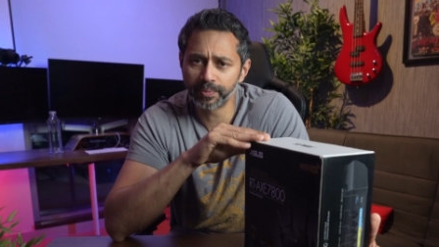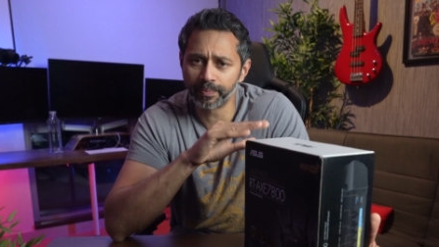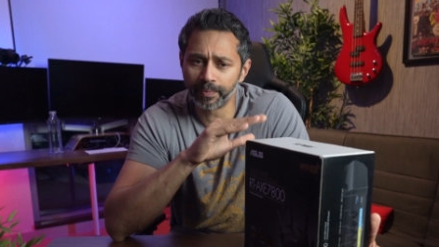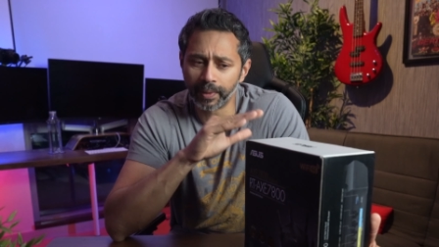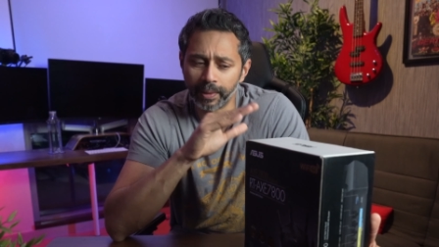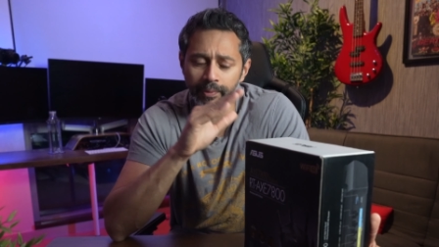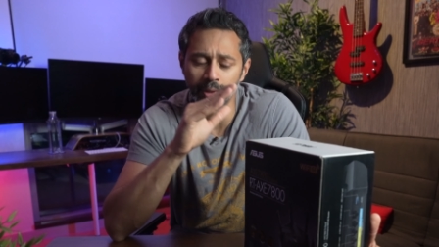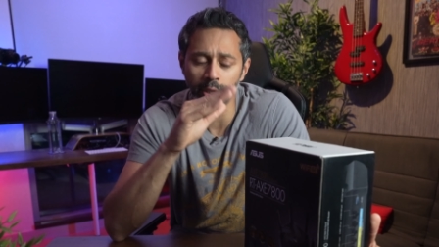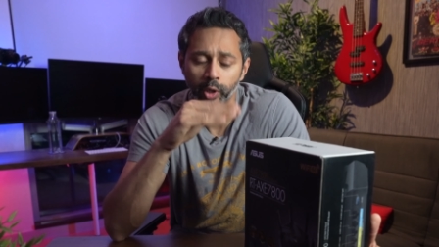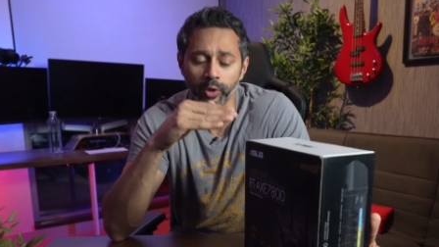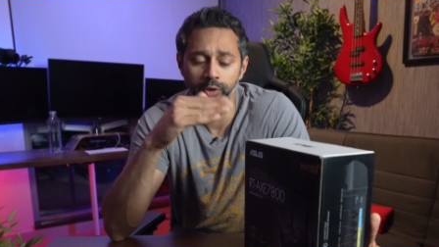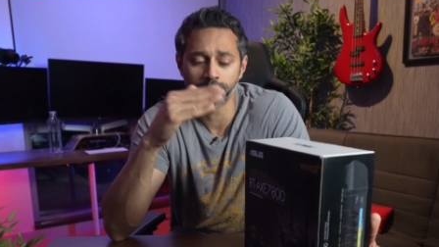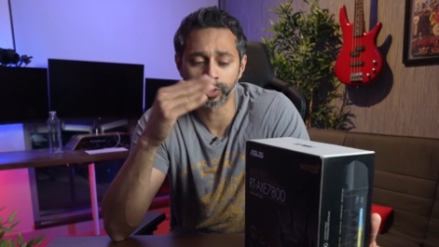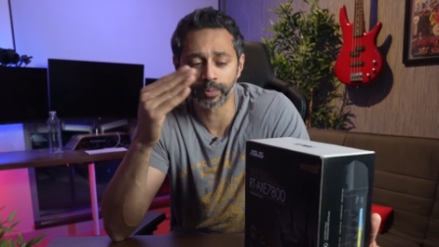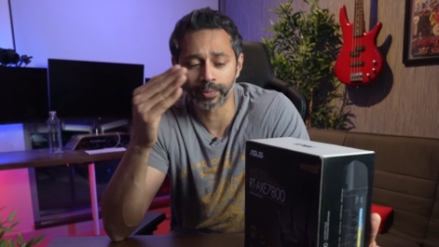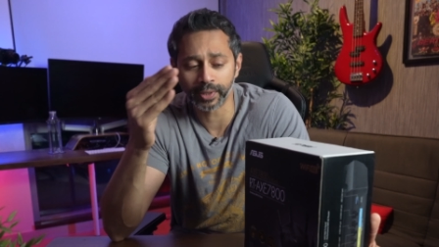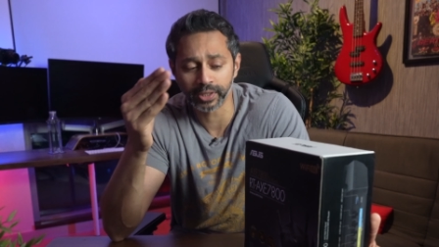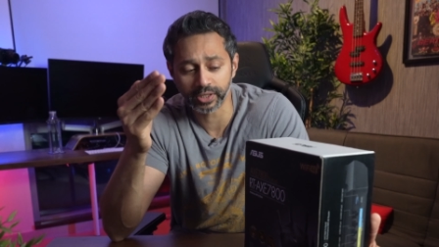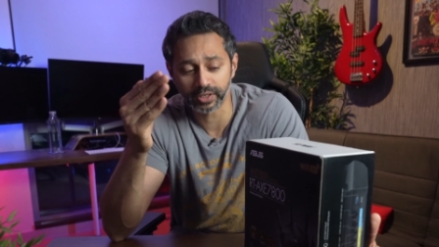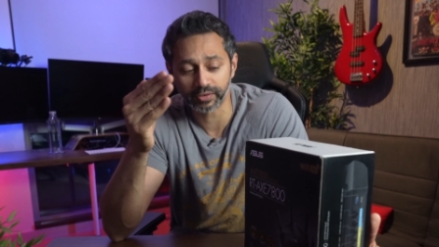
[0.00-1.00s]
maybe not so
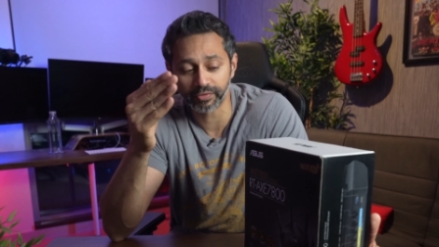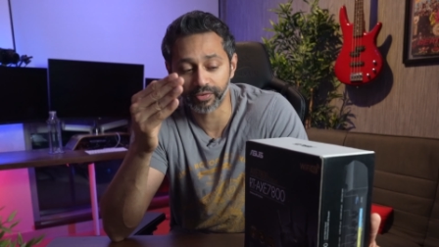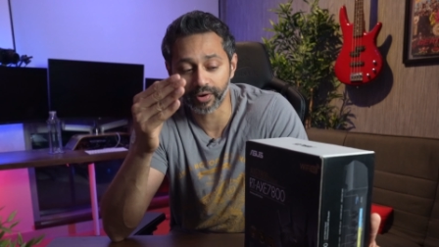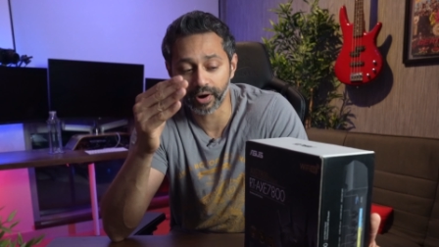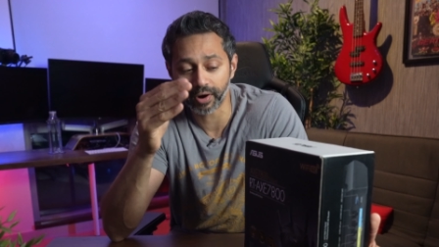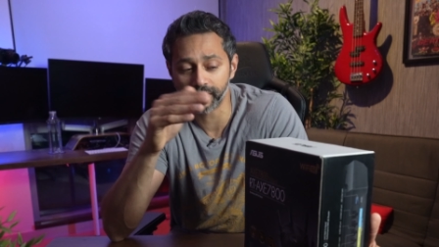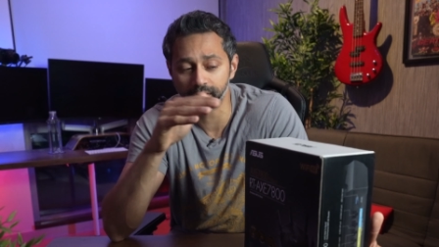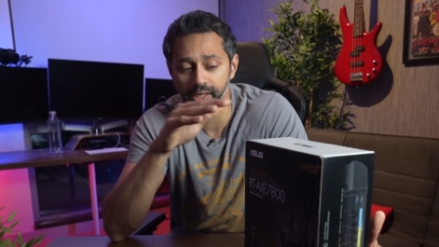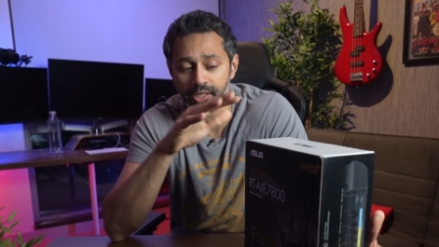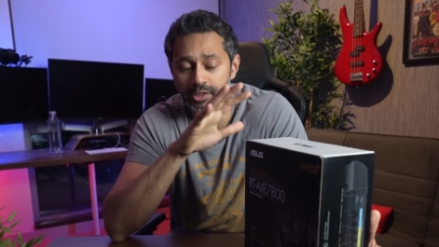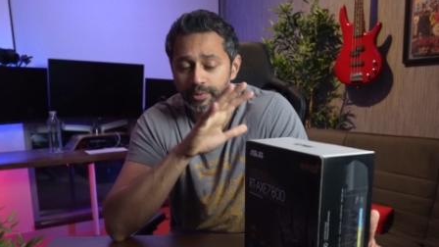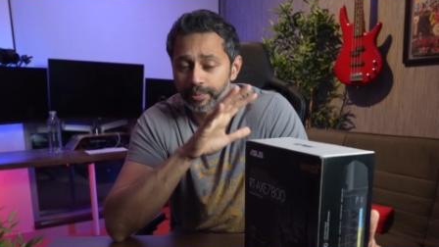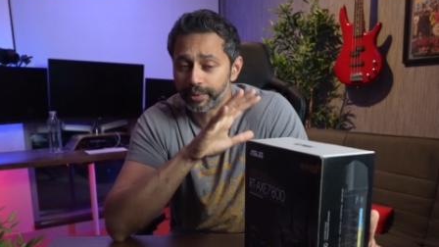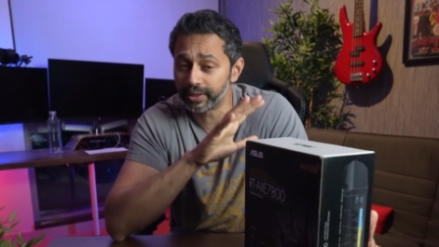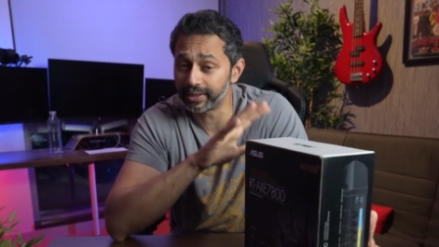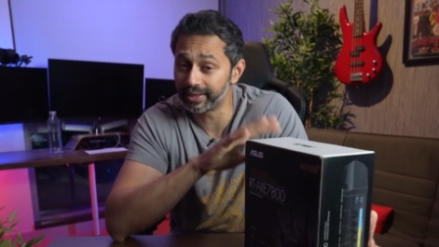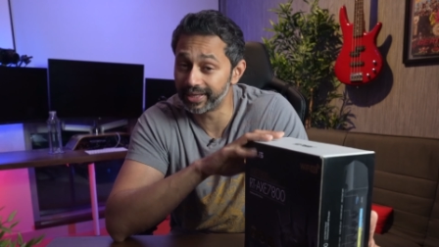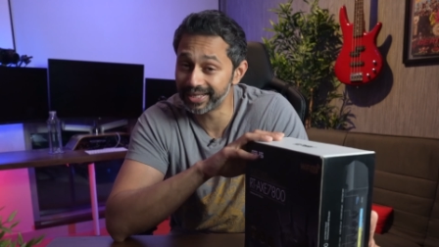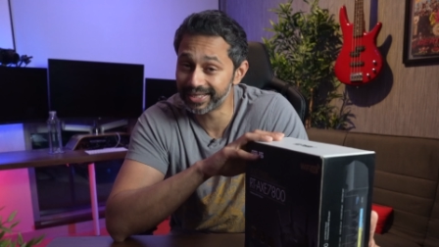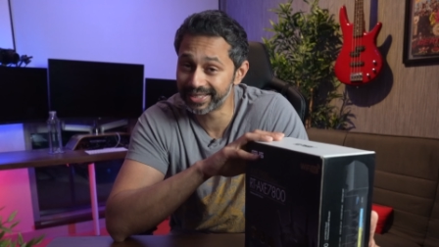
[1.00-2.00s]
much at far range,
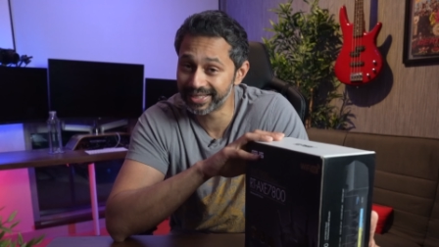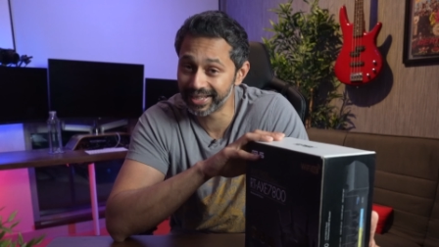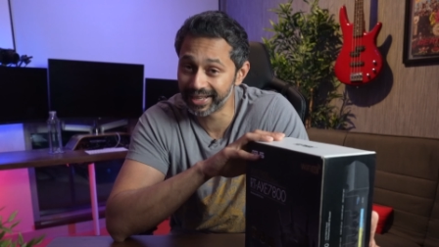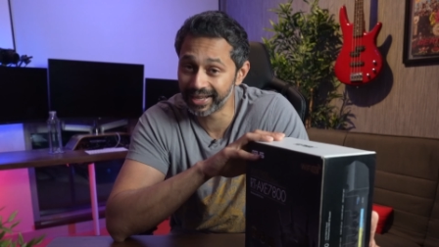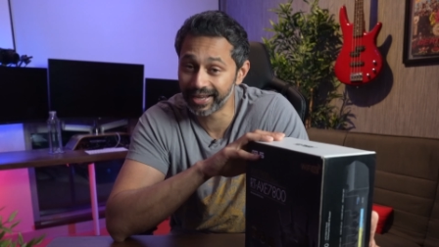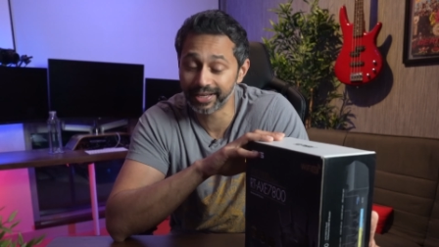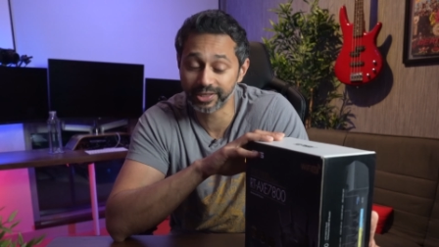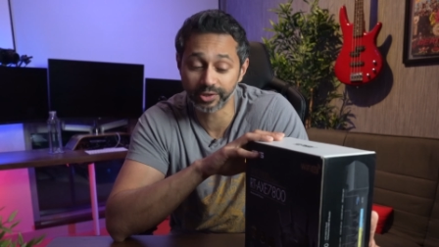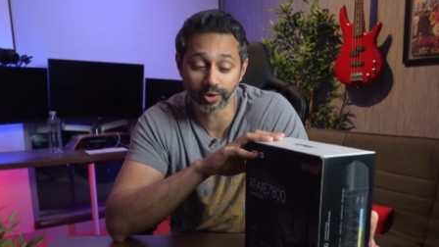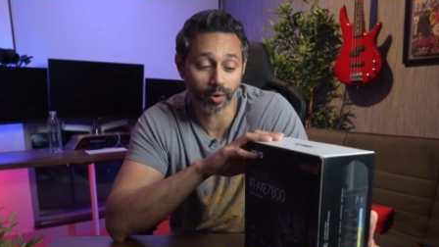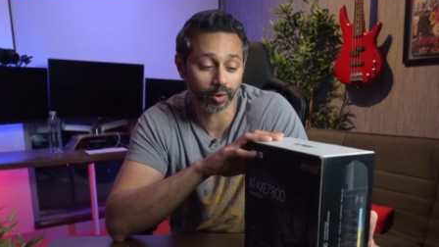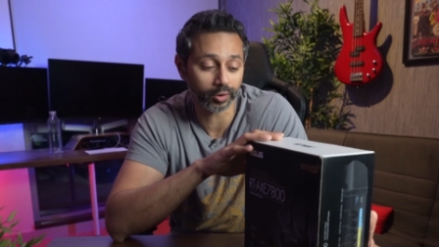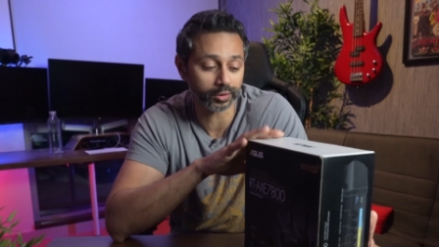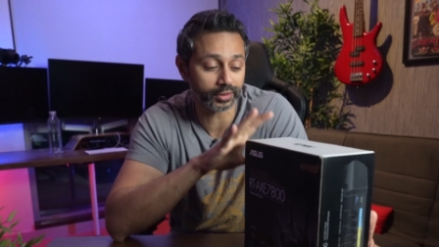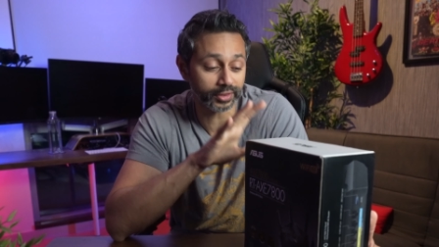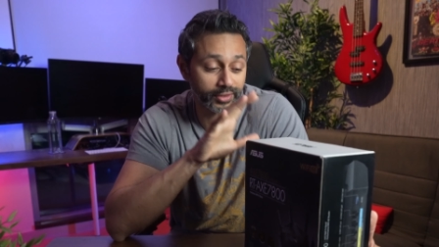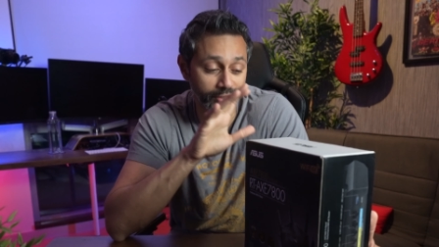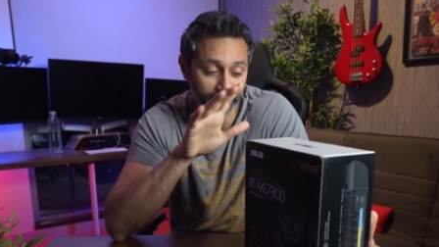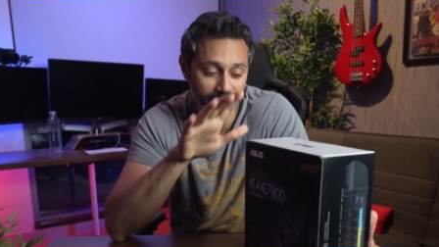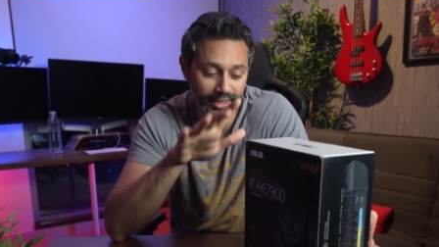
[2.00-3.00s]
but this thing has all
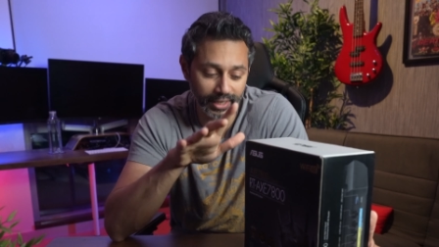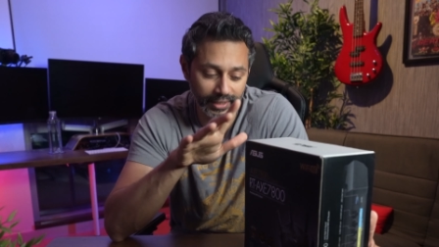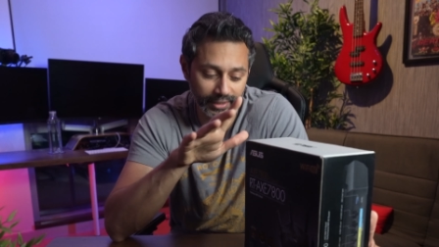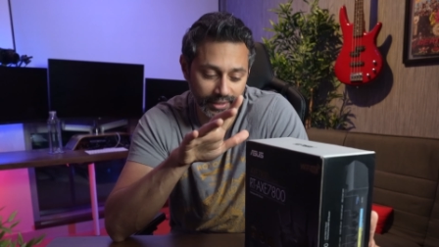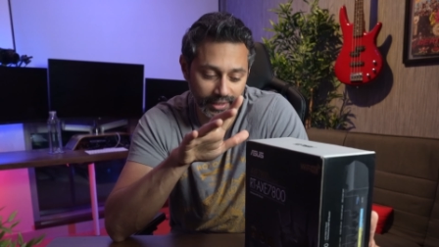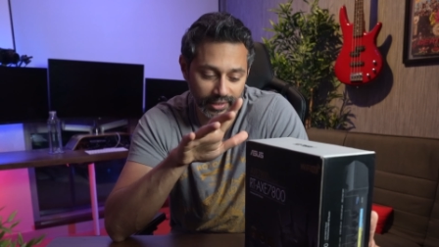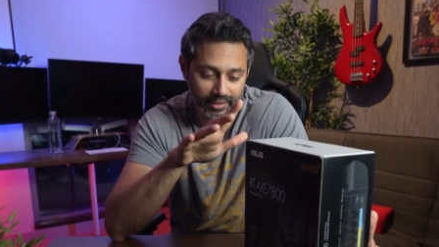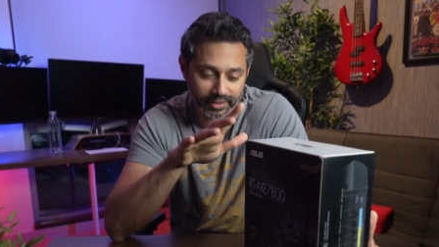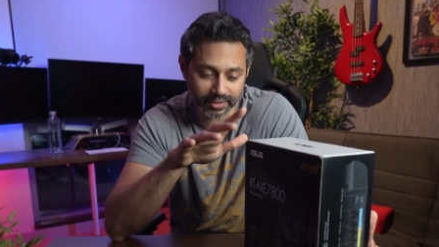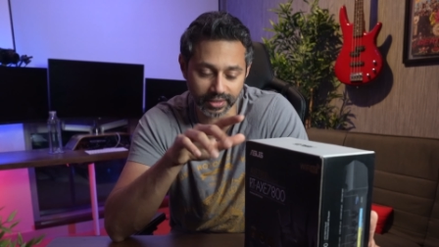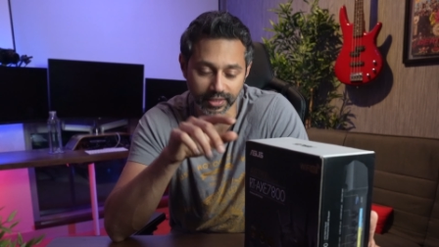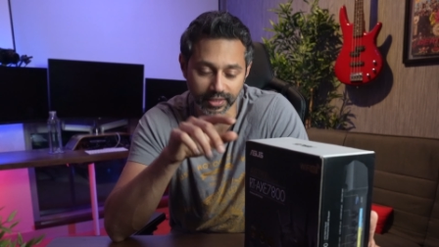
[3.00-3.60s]
three antennas